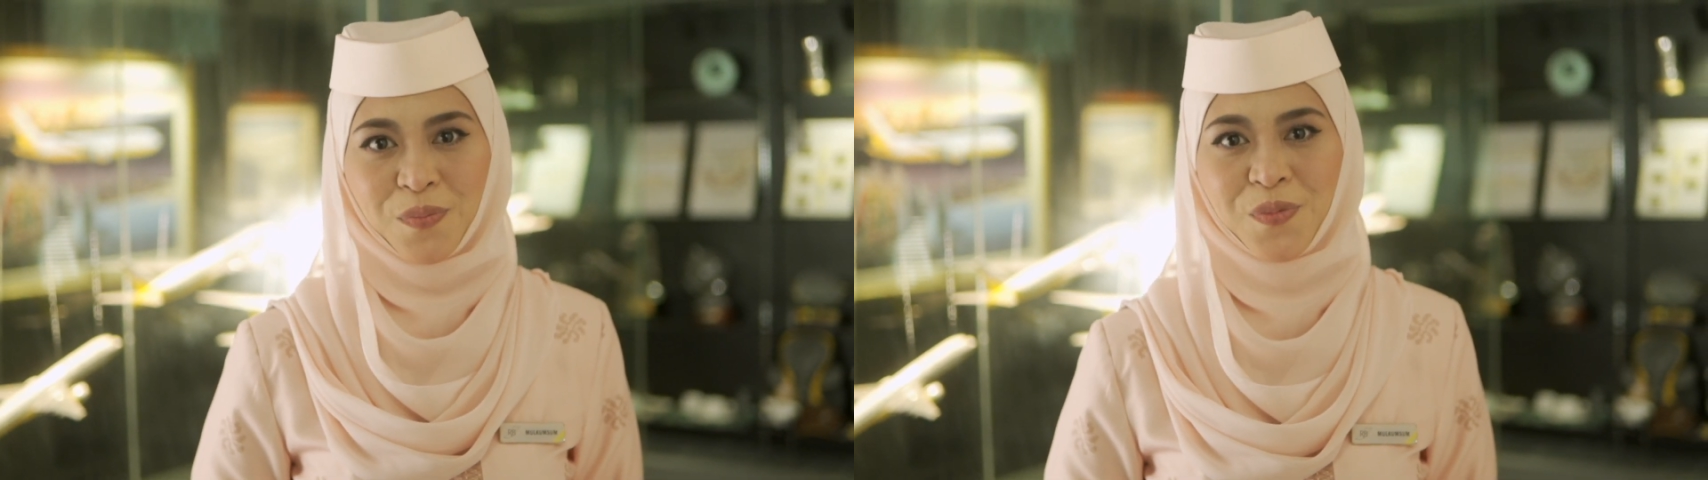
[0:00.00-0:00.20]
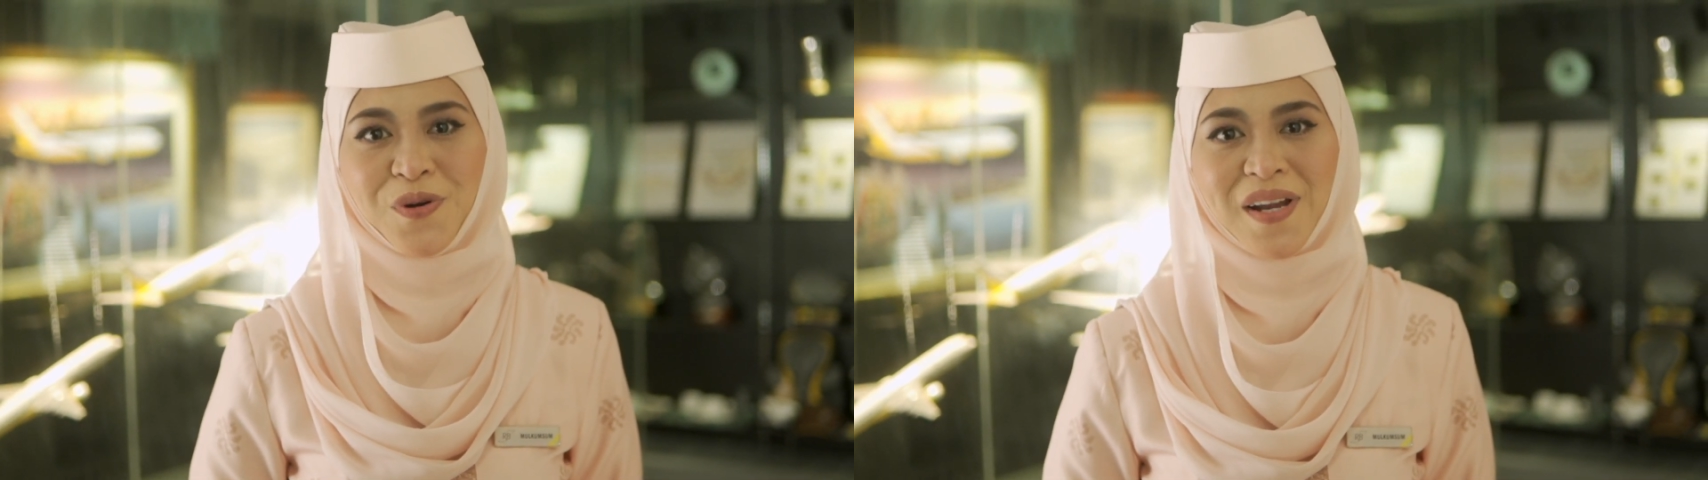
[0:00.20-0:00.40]

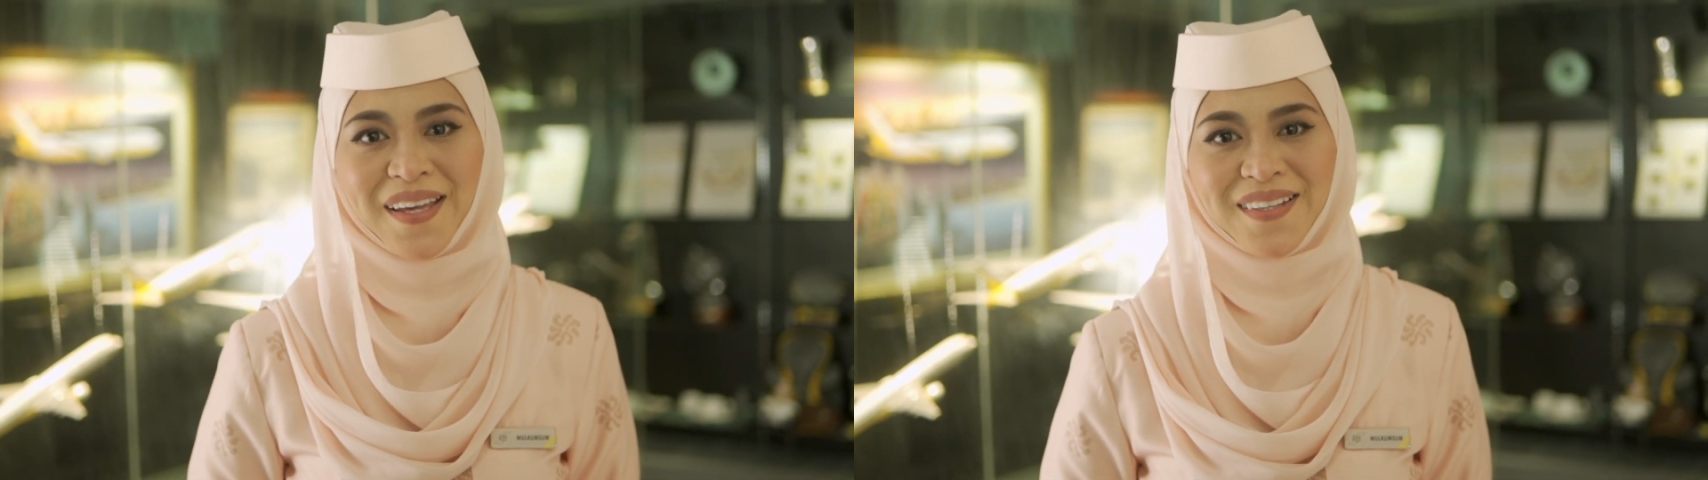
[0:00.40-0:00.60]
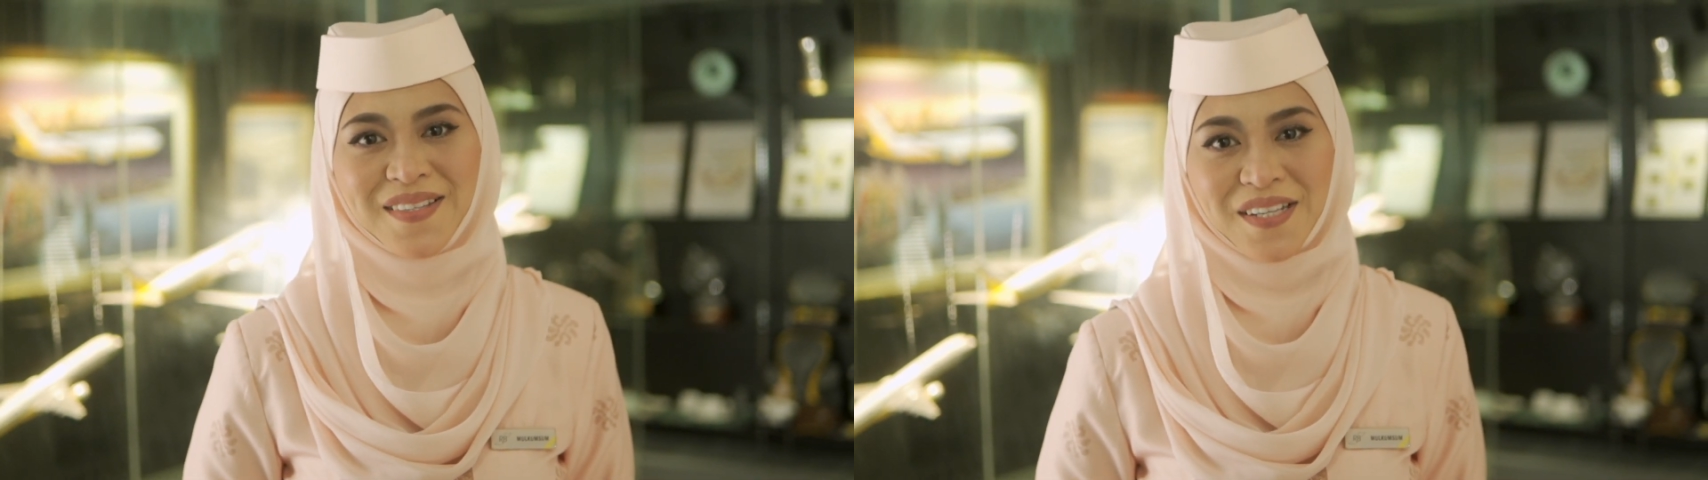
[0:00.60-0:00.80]

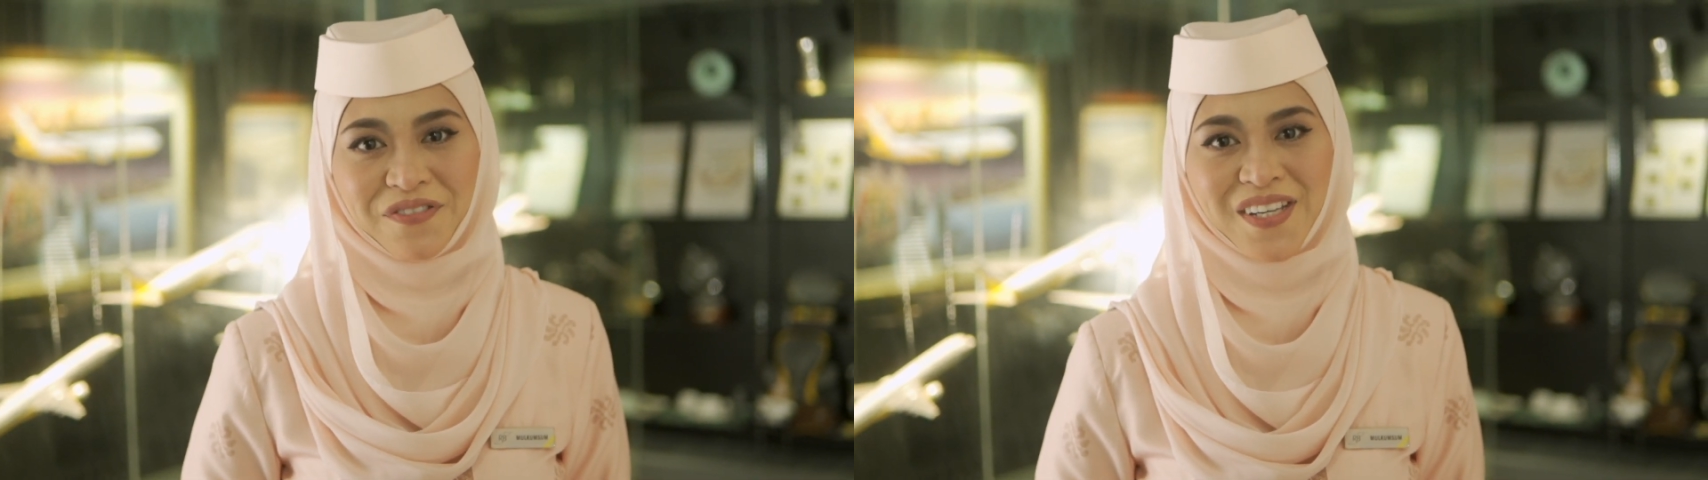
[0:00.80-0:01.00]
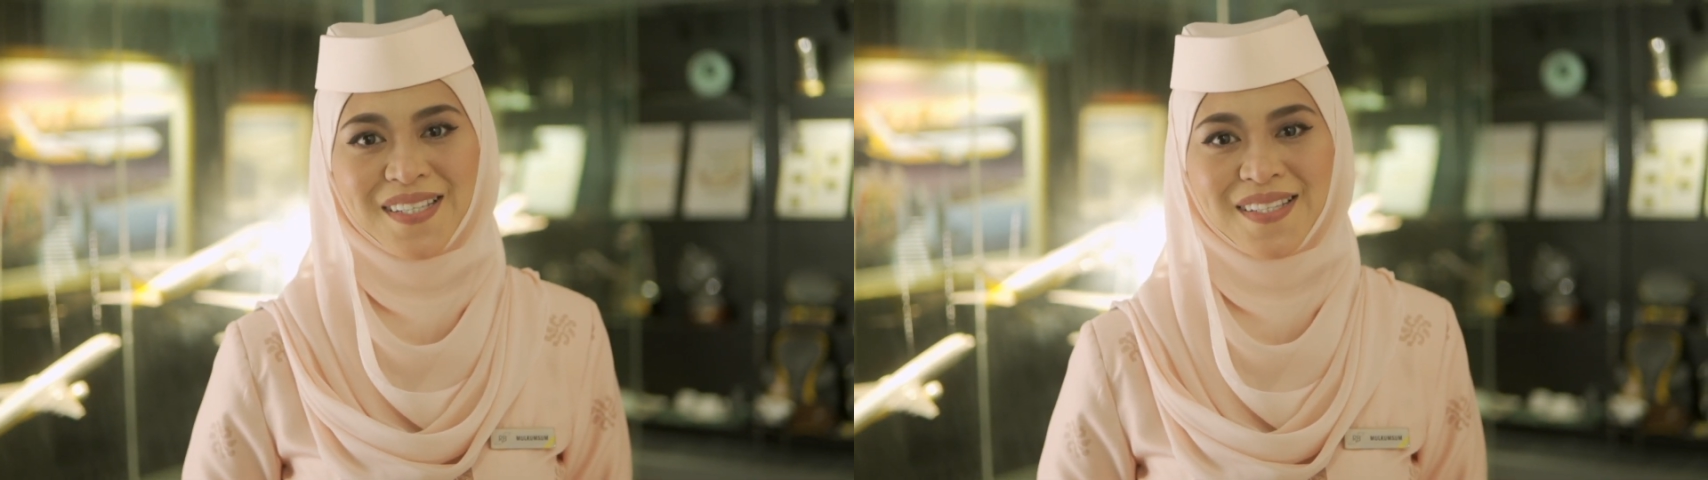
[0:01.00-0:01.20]
Bruneian
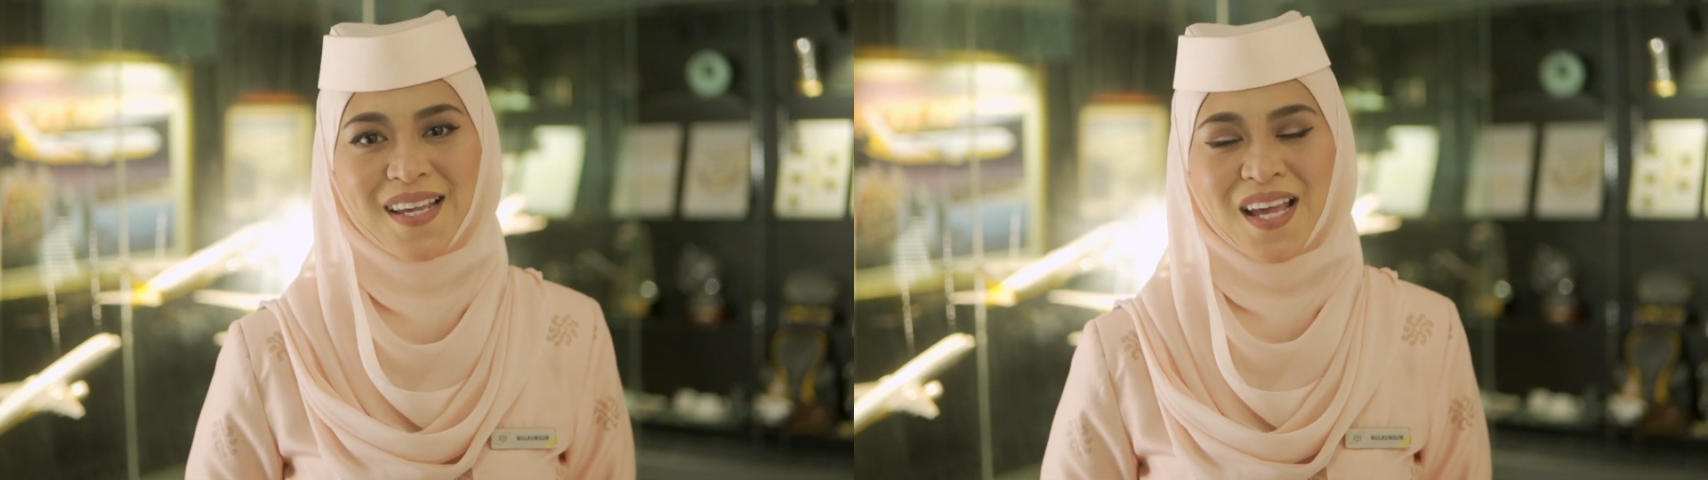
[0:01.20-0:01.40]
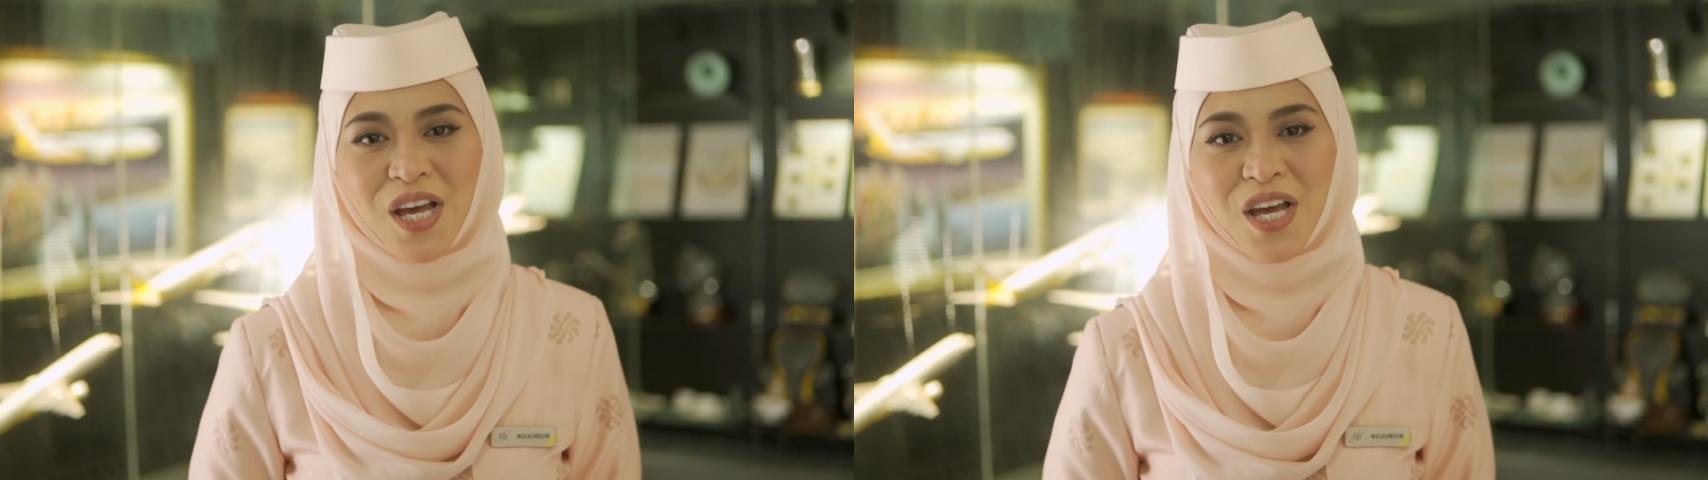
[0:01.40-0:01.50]
service,